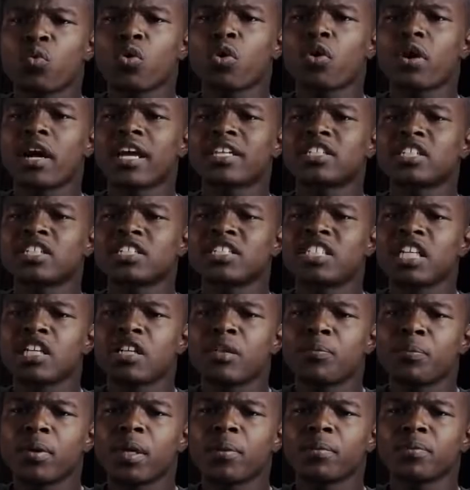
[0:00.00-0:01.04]
your word and to
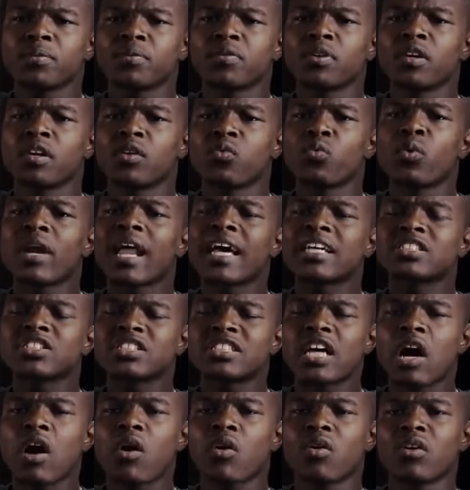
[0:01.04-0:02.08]
tell the people what
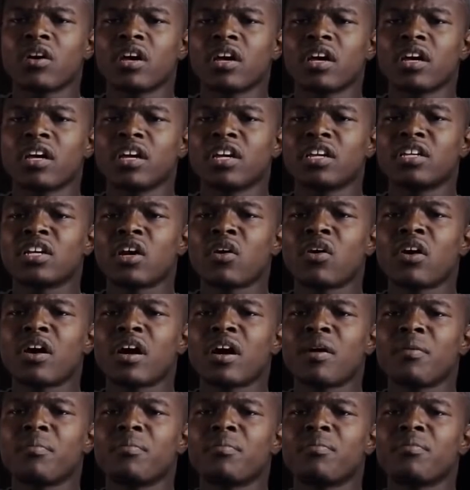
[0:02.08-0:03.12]
I saw you
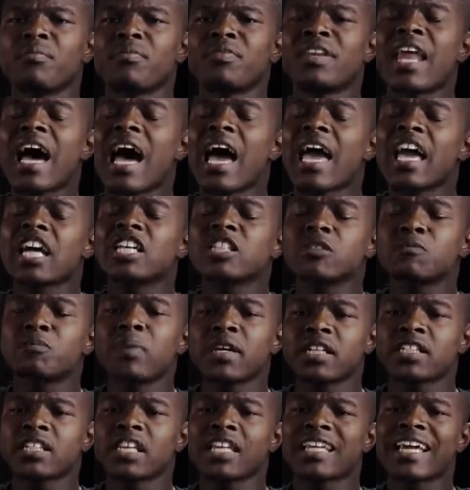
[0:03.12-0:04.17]
know, um, not
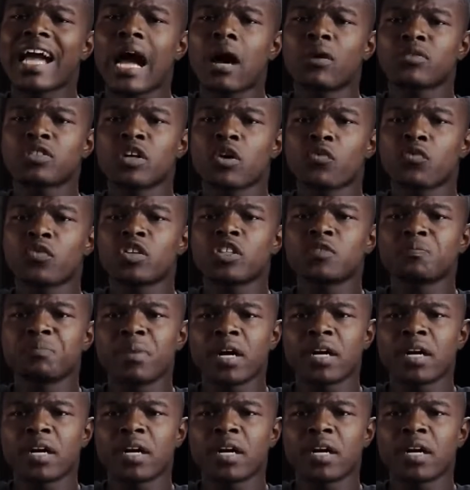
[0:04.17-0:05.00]
expecting that God was going to